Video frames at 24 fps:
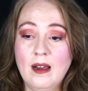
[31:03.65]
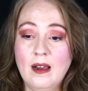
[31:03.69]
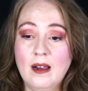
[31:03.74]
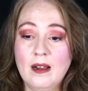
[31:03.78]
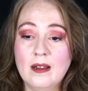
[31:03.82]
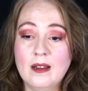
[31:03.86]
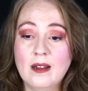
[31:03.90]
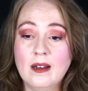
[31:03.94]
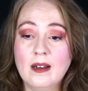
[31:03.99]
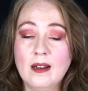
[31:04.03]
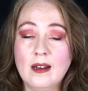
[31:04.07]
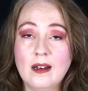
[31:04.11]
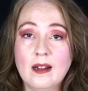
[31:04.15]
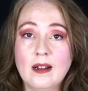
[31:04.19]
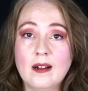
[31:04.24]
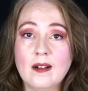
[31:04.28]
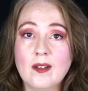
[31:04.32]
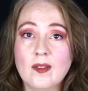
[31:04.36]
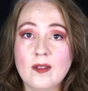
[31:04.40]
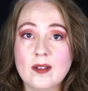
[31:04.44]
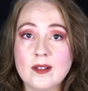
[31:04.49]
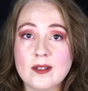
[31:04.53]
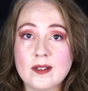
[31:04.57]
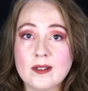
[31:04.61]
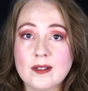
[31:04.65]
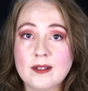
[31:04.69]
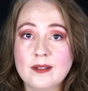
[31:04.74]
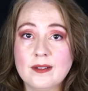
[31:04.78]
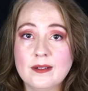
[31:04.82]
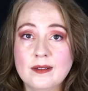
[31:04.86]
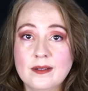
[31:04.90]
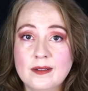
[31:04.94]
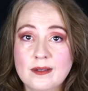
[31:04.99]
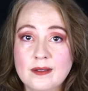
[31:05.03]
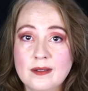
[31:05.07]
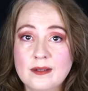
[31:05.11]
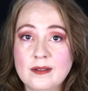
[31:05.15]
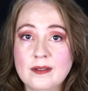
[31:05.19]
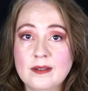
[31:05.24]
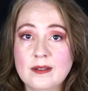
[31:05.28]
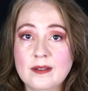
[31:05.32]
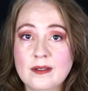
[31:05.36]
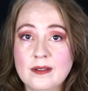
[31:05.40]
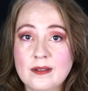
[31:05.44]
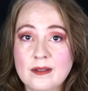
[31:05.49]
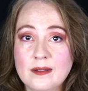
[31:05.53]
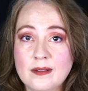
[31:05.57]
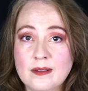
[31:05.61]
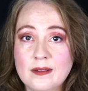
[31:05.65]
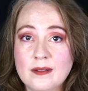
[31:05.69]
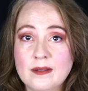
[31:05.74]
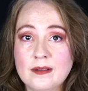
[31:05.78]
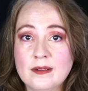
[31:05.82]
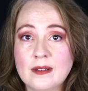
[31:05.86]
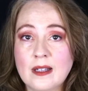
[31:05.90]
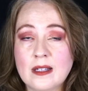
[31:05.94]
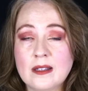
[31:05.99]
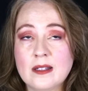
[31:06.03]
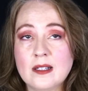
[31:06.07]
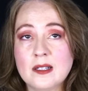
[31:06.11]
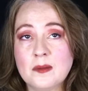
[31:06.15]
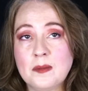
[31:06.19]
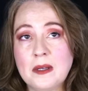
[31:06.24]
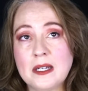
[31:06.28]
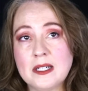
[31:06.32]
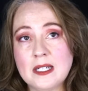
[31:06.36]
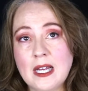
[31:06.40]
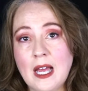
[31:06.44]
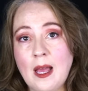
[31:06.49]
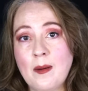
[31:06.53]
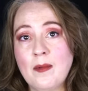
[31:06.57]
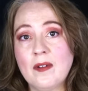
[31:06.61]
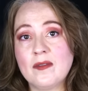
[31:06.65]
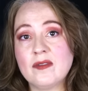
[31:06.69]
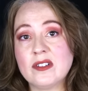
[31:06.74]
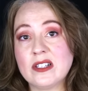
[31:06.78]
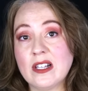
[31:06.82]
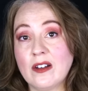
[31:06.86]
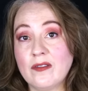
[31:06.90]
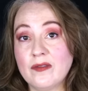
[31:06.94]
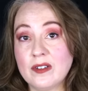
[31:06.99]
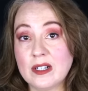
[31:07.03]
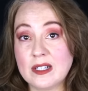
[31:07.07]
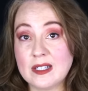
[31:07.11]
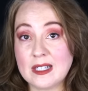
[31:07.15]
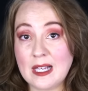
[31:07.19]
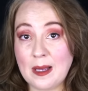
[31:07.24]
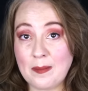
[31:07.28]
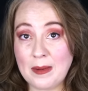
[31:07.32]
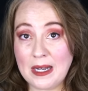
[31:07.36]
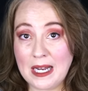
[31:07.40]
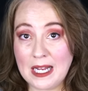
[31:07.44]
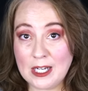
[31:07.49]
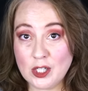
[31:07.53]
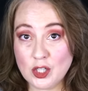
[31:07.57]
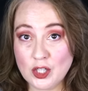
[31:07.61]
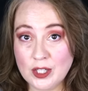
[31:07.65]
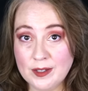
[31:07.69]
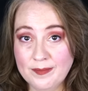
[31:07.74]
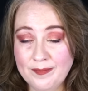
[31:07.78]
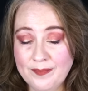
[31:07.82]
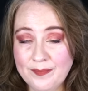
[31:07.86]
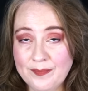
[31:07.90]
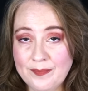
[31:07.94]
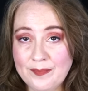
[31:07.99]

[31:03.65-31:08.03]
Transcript: you need to hear this. Let this be a time of self-examination.